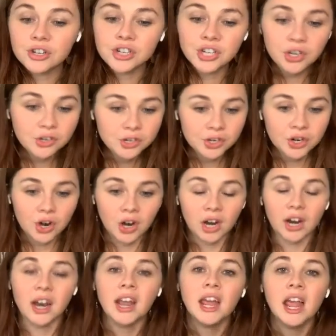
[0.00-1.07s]
your children
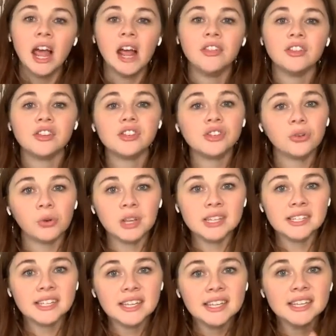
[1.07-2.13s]
are, and the
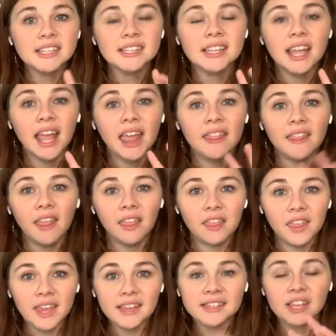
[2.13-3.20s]
choices and the
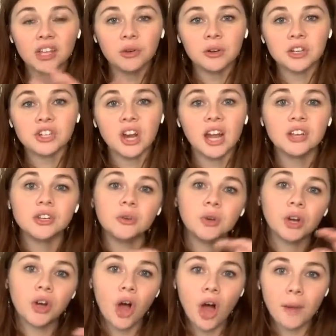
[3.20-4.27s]
things that you are trying to
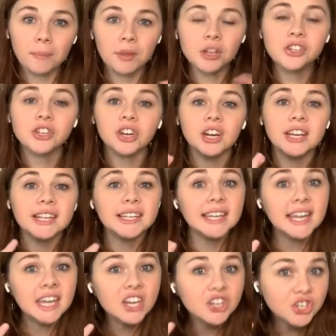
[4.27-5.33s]
accomplish, your
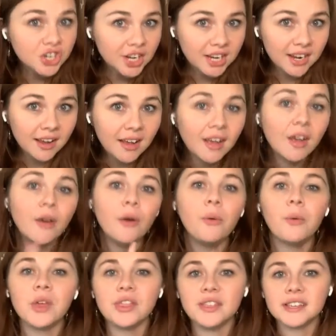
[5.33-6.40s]
intention
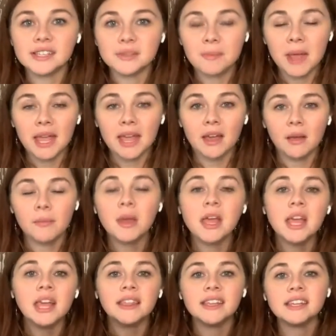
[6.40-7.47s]
with this Pam,
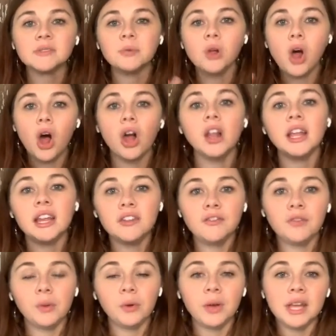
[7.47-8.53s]
these will all
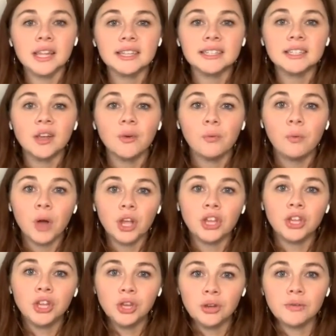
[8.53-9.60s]
influence what
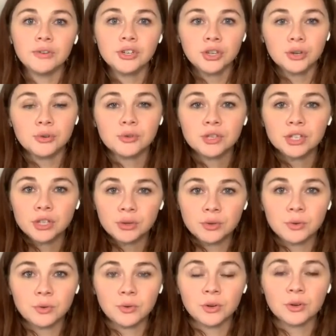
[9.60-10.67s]
you choose
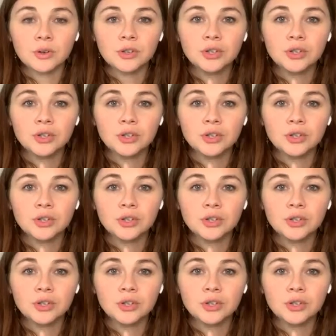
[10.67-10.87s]
to